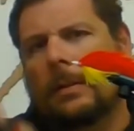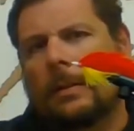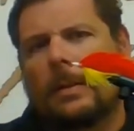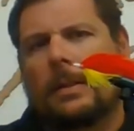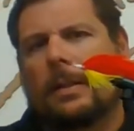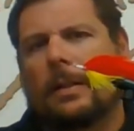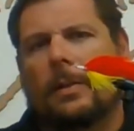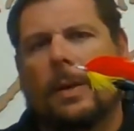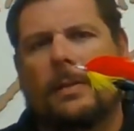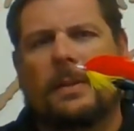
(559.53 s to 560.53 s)
steal the
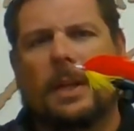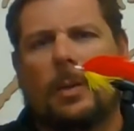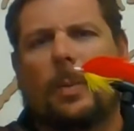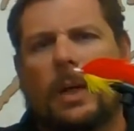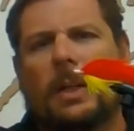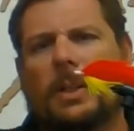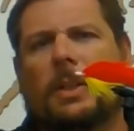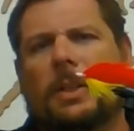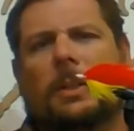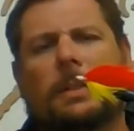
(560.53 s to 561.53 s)
wife's nail
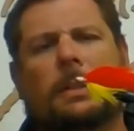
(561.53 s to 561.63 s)
polish.